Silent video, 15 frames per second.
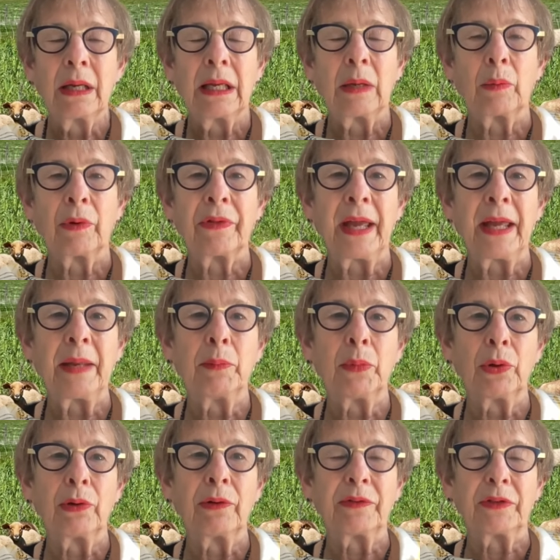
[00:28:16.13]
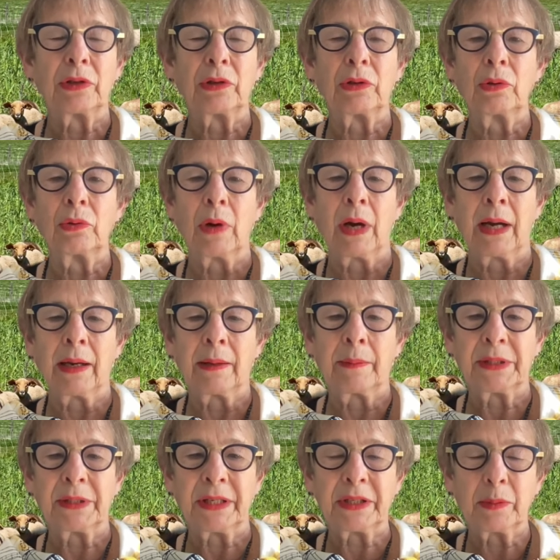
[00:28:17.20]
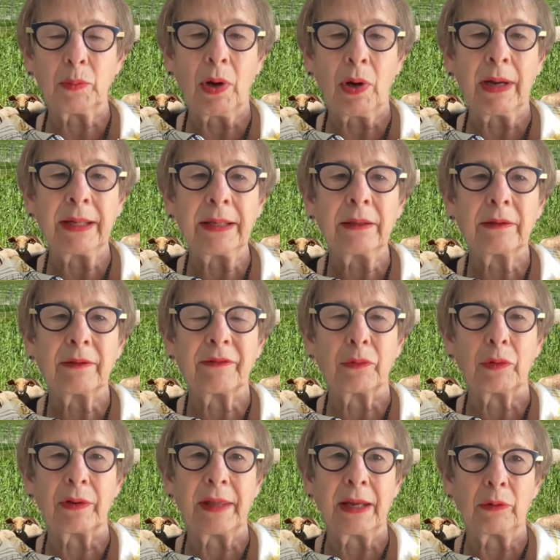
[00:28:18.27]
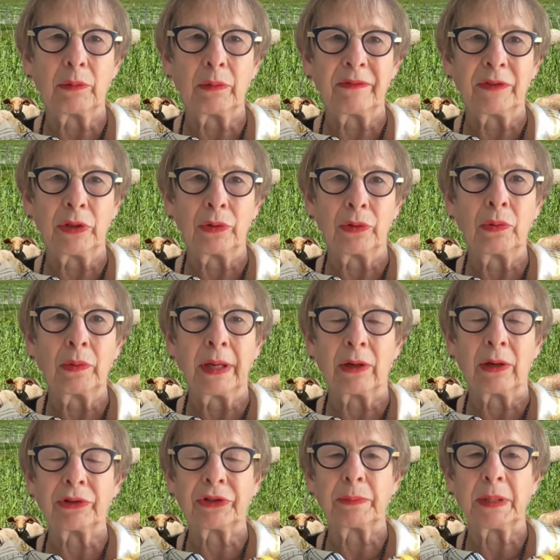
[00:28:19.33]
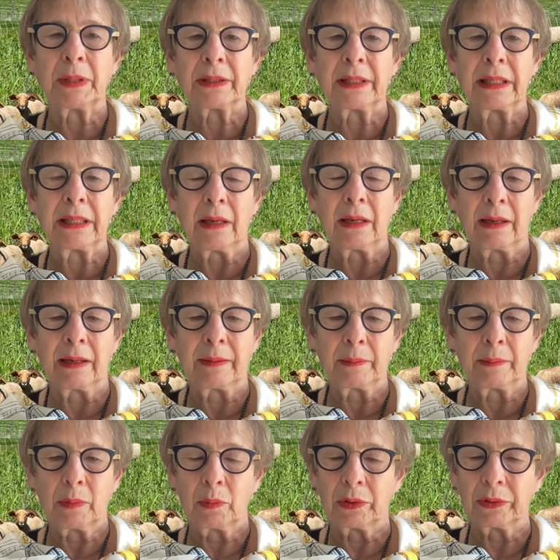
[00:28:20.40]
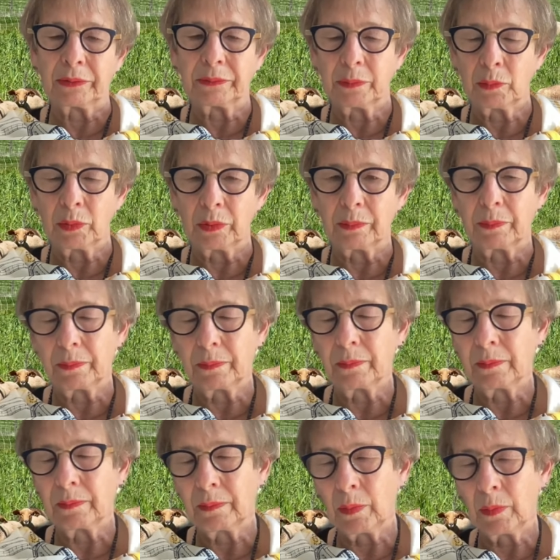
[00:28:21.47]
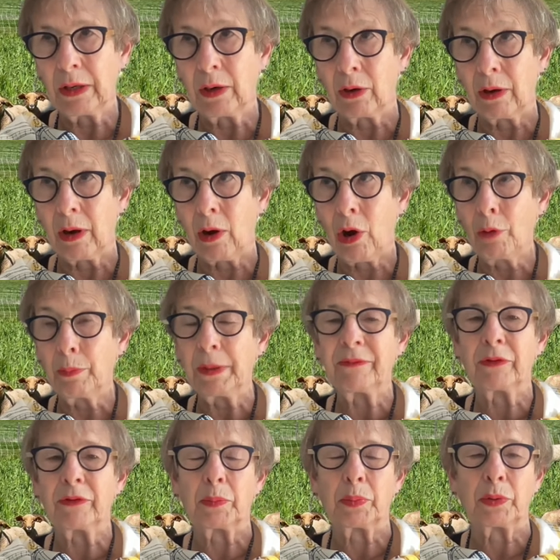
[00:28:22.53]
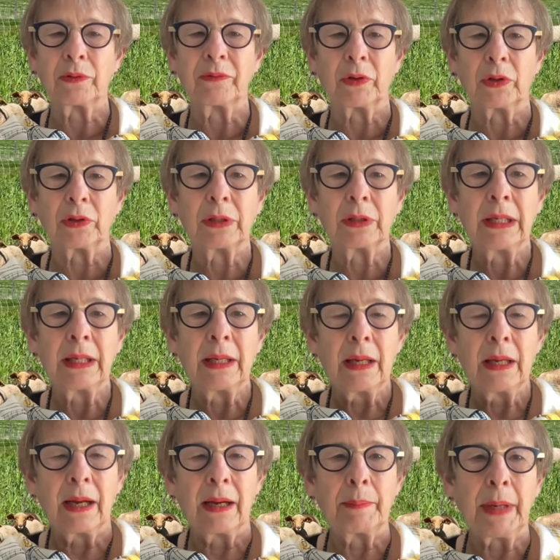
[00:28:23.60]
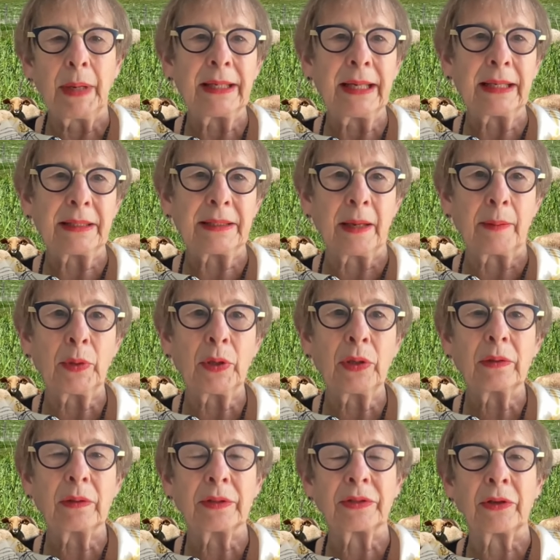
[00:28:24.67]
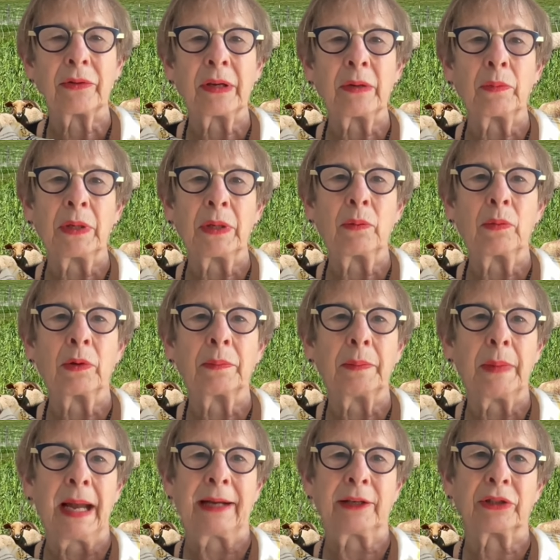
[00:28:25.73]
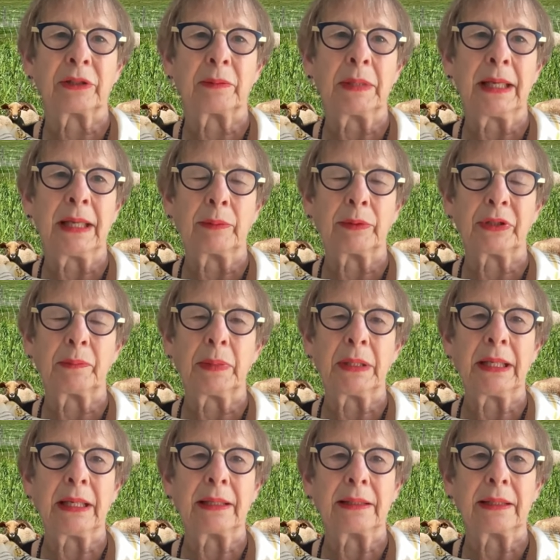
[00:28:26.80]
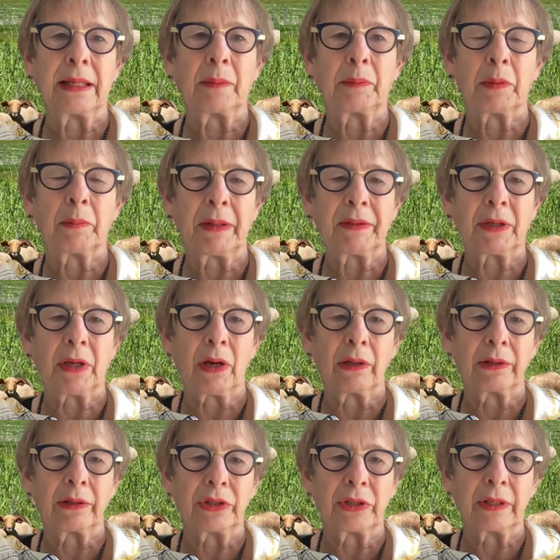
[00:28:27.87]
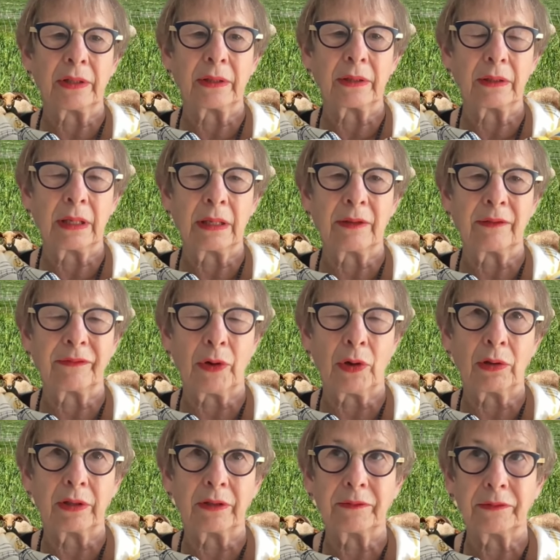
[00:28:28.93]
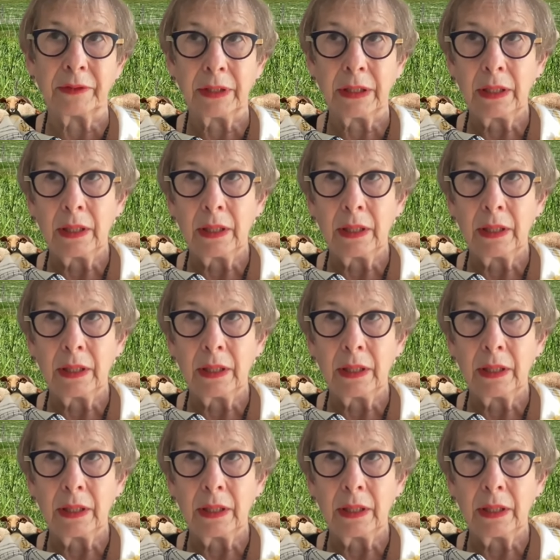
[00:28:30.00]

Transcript: it will then move to um, system-wide for their review and ultimately um, we'll, we'll, we are hoping for approval um, by next summer so that we will actually be able to begin to implement the college in the, in the fall of